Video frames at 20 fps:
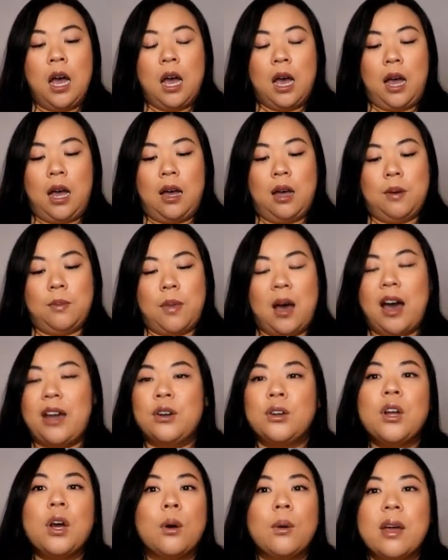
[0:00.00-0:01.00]
I
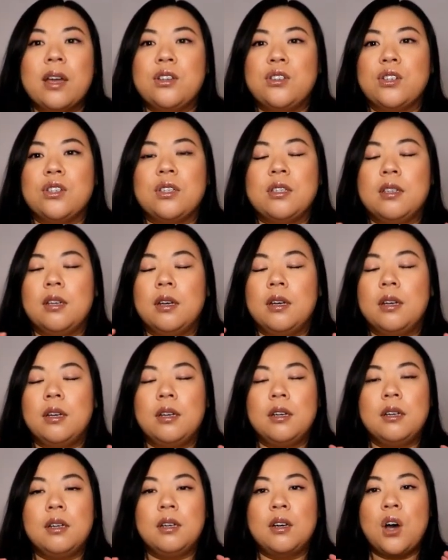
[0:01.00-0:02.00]
don't know, it just
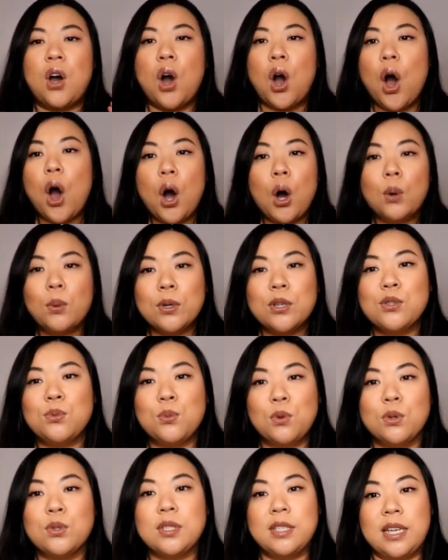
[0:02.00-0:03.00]
always
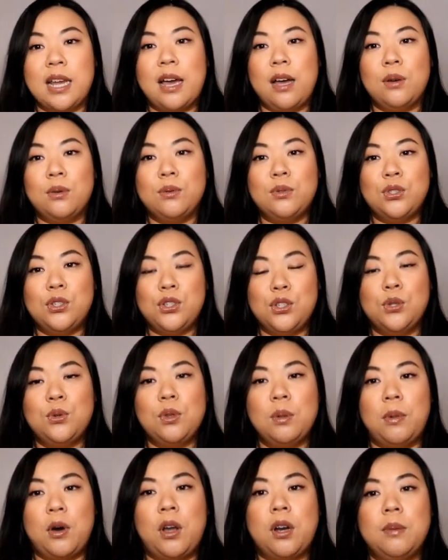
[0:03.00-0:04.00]
rolls down to
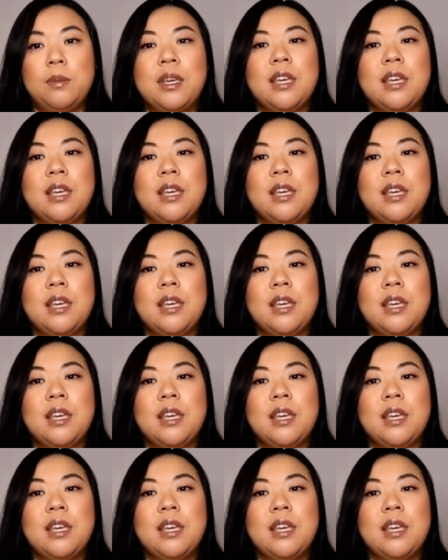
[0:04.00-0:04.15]
the bottom.